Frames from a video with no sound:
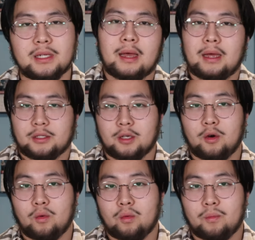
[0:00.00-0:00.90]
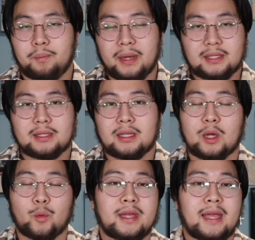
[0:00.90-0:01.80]
So basically, if we
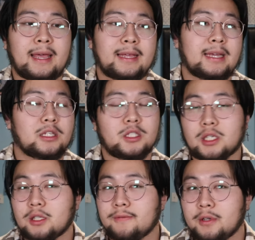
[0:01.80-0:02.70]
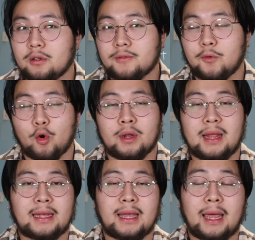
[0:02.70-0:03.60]
can't get Justin Fields for like
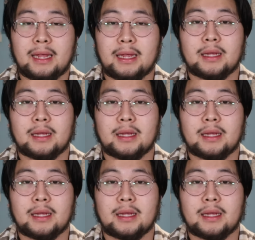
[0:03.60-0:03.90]
a